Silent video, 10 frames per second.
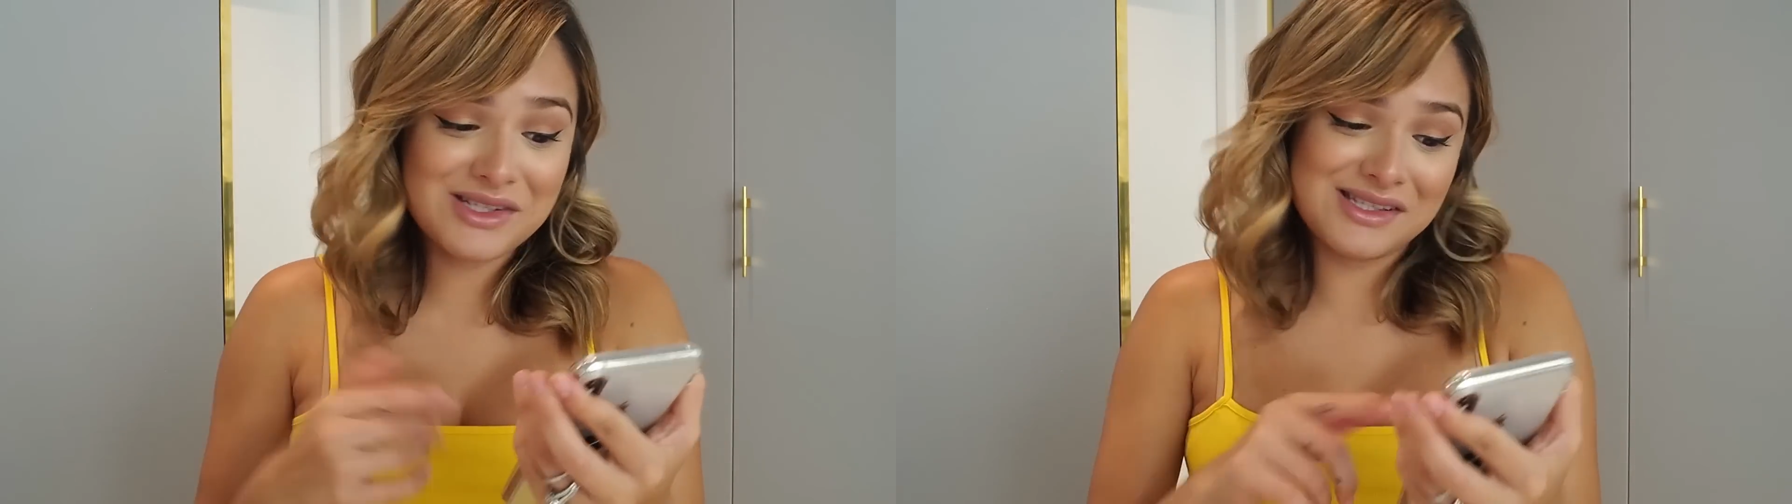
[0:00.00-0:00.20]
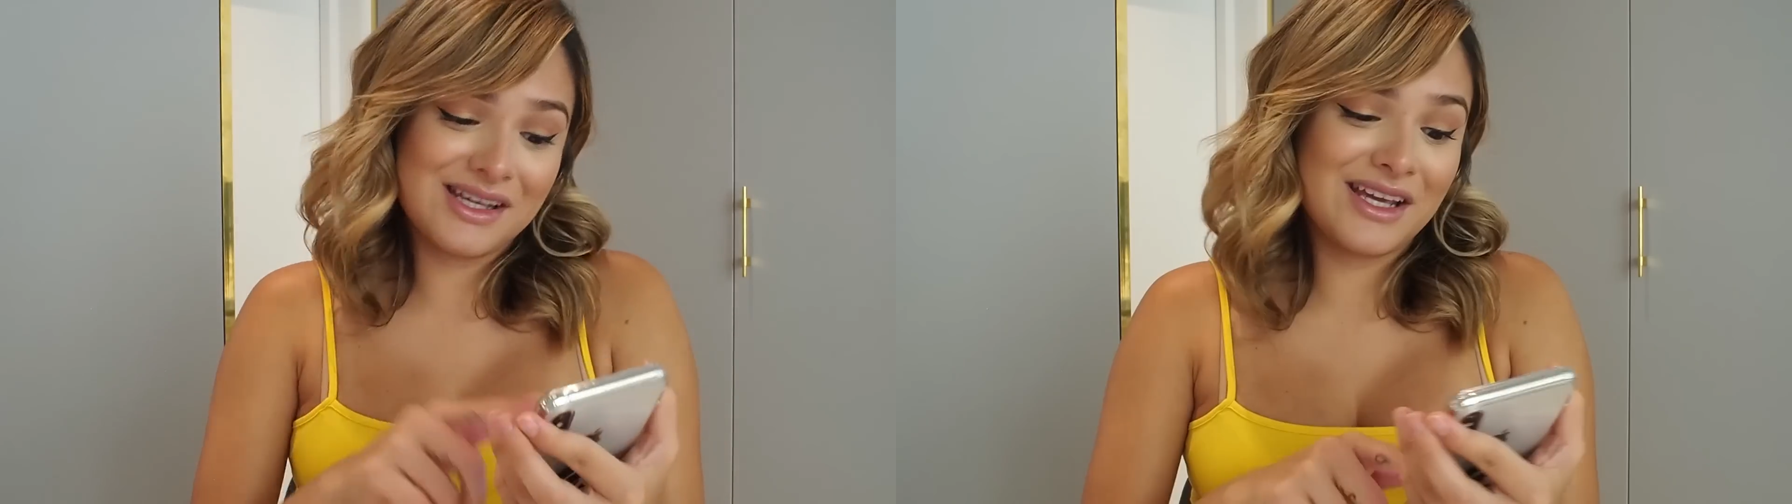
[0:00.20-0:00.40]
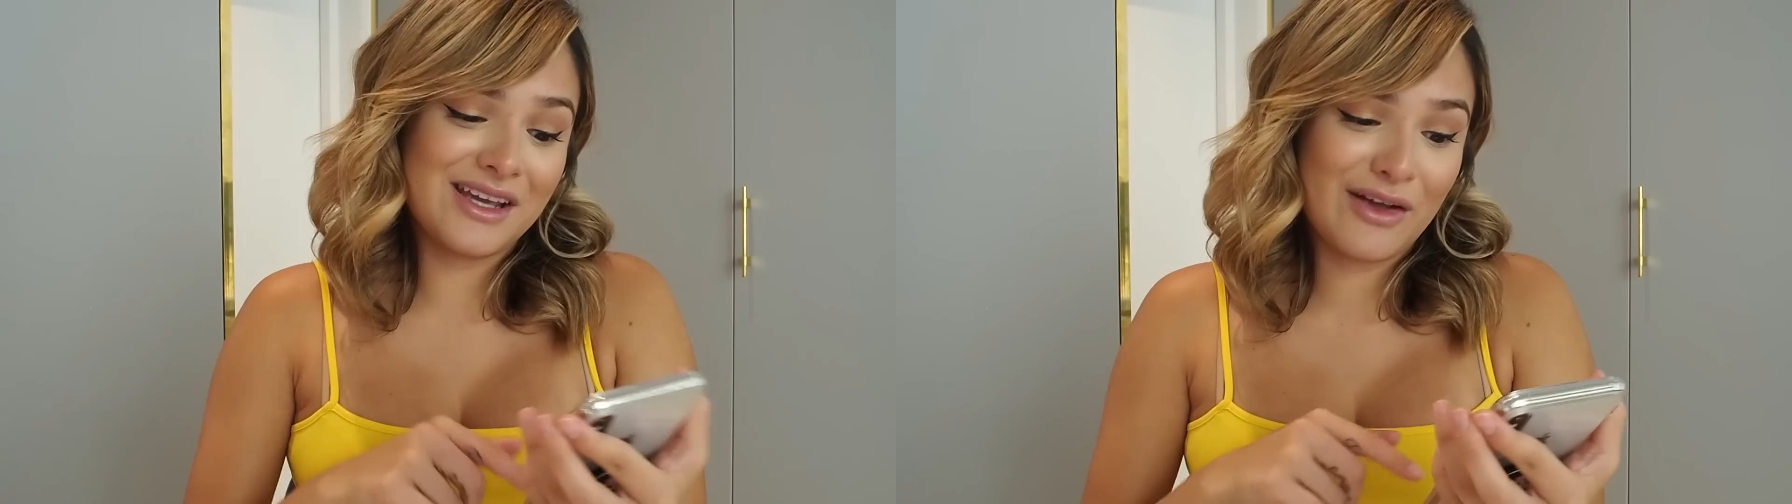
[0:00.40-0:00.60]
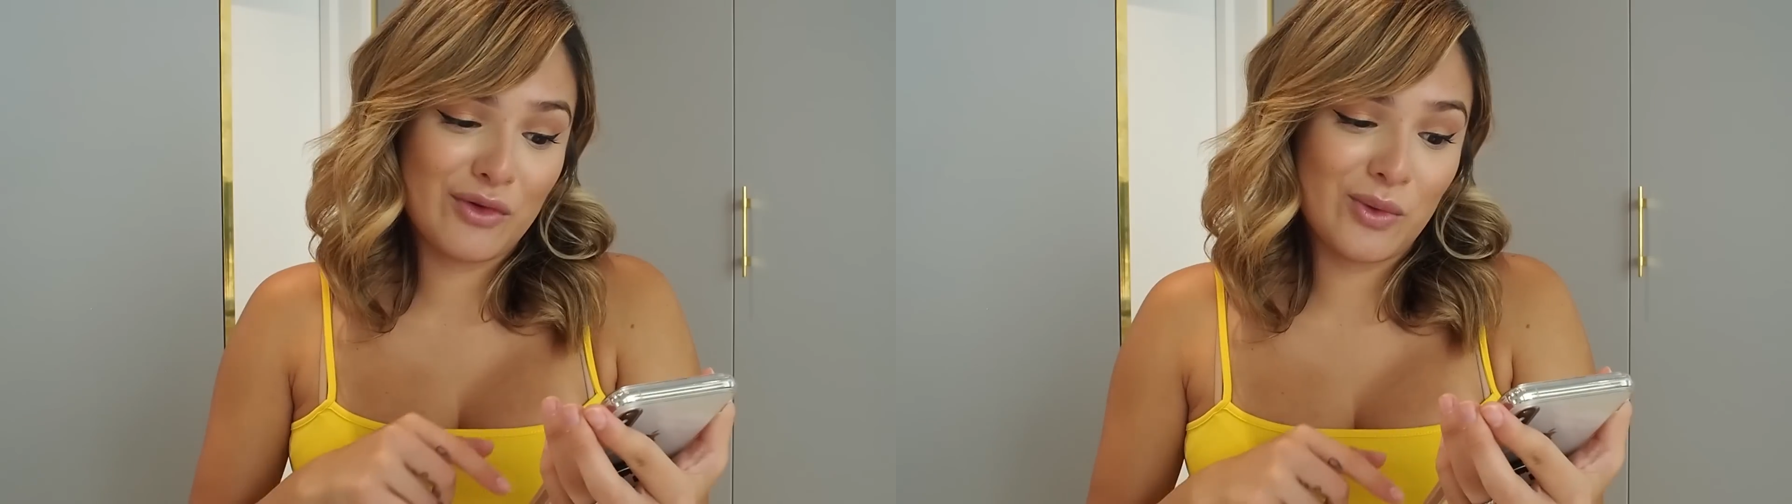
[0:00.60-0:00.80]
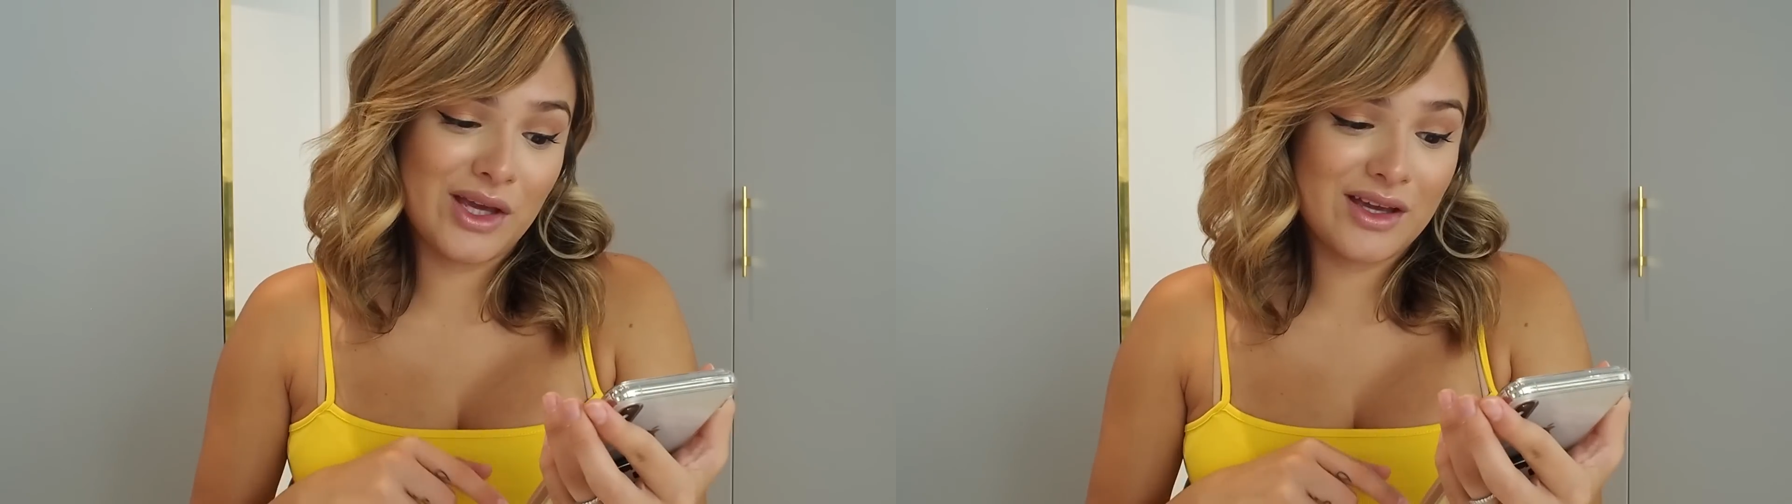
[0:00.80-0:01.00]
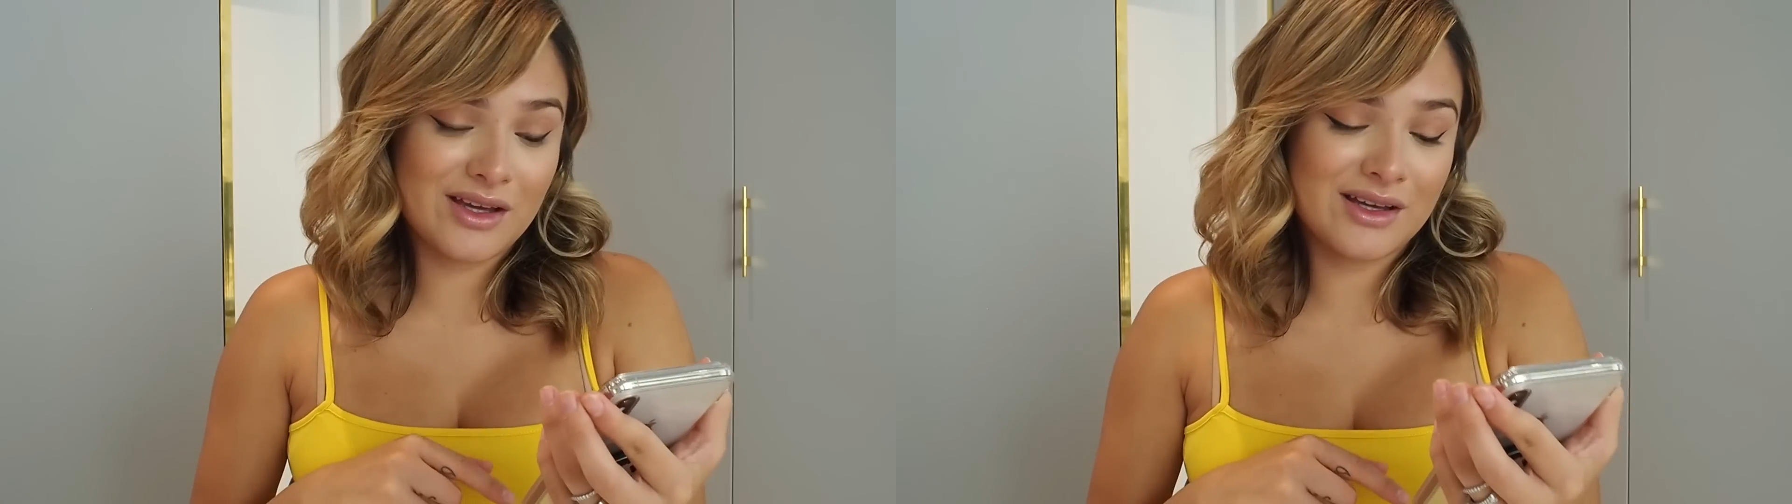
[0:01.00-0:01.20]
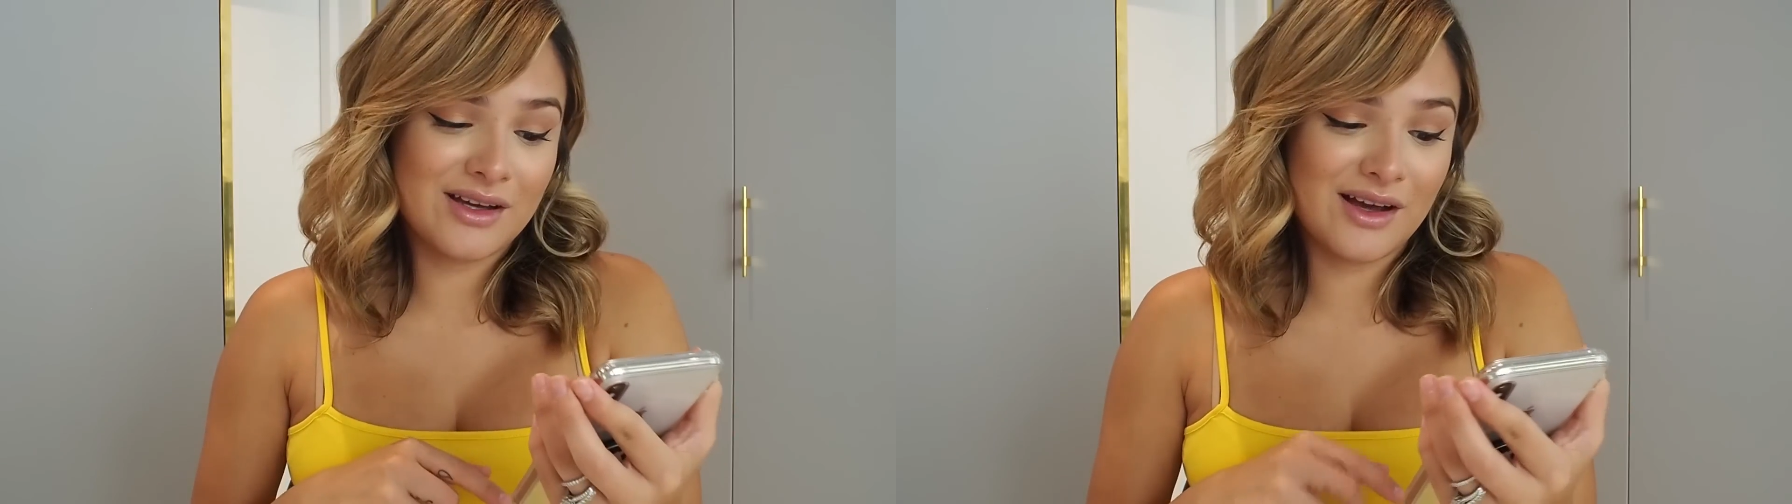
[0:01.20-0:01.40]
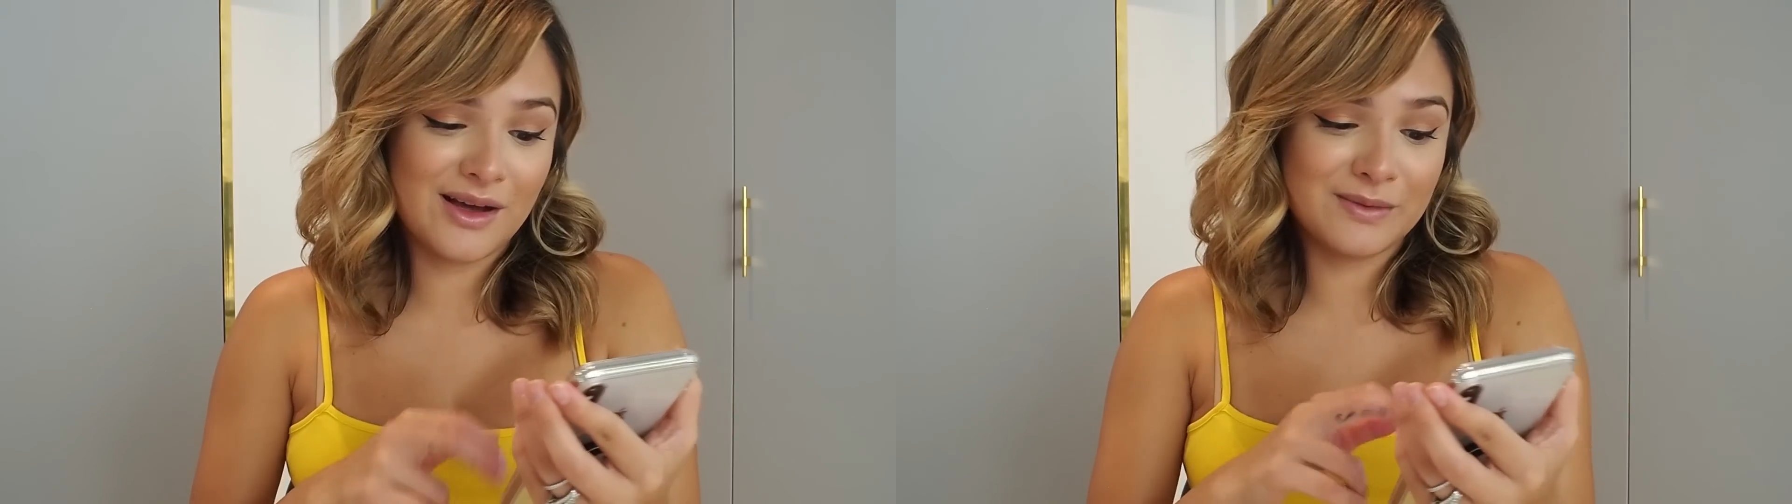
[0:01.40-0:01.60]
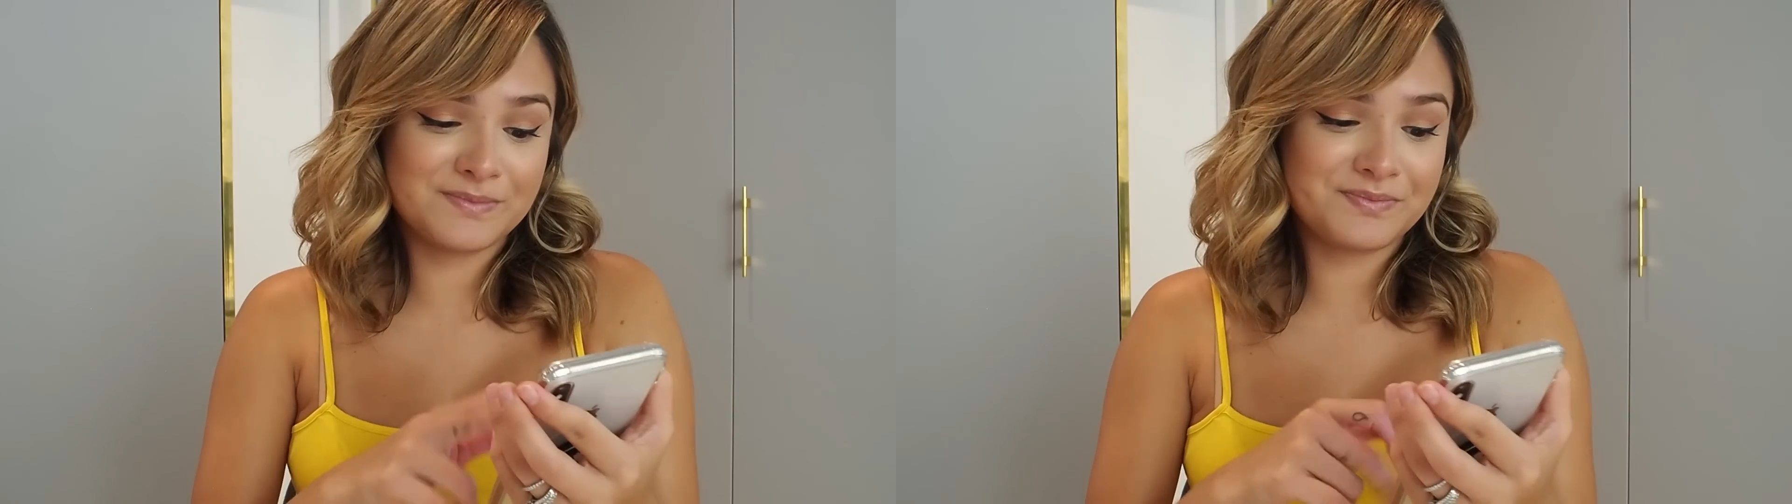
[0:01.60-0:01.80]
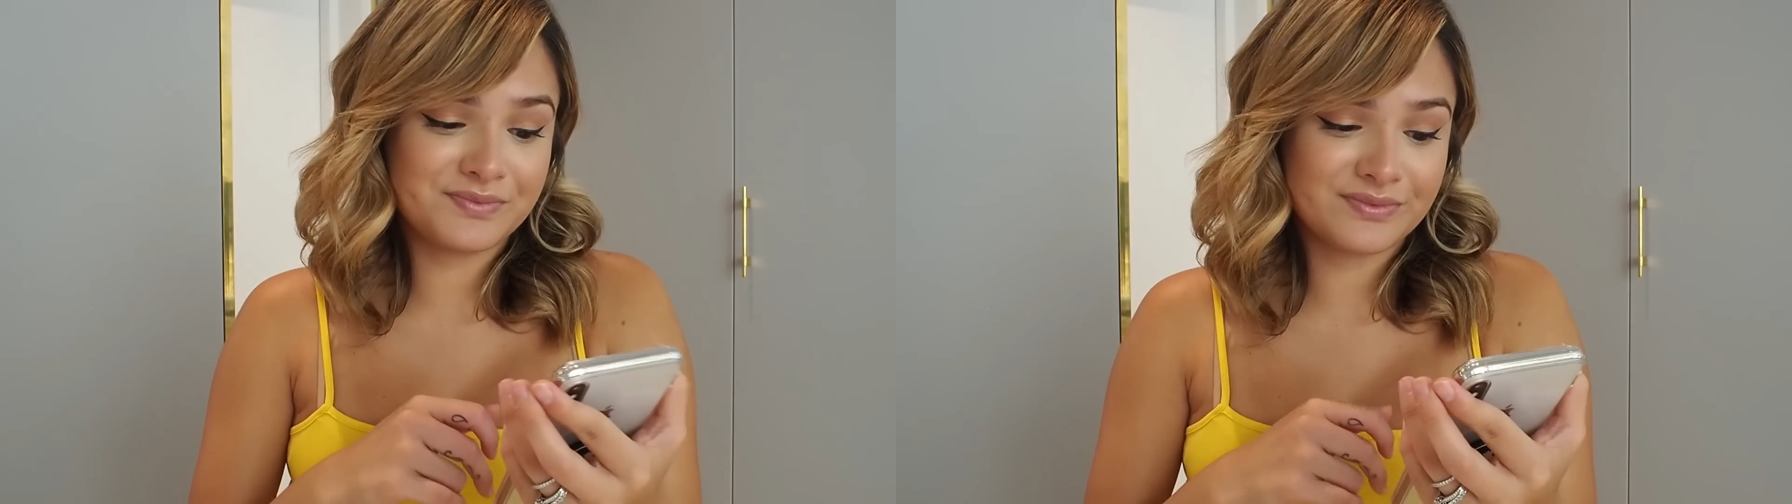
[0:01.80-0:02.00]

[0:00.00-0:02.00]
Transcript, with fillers: see every week um,